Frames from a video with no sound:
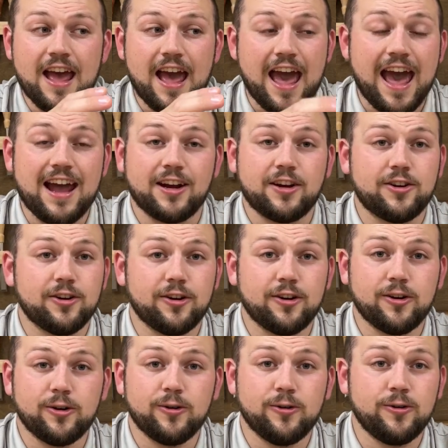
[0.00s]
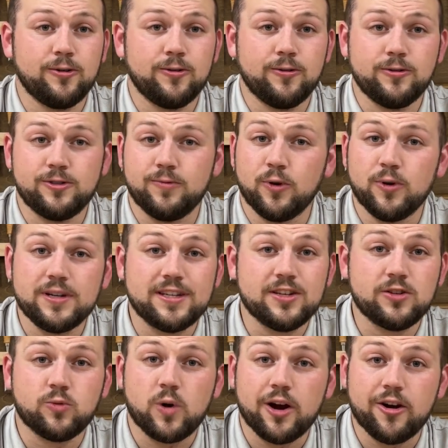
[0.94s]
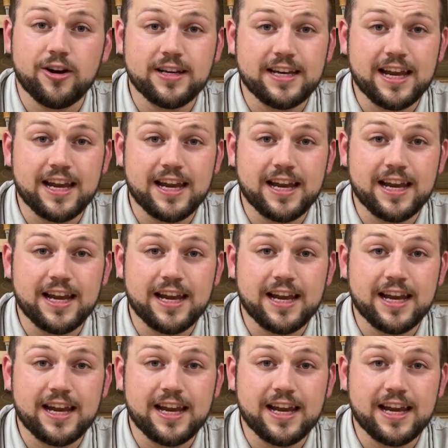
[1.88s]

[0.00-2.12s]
actor whose voice is wearing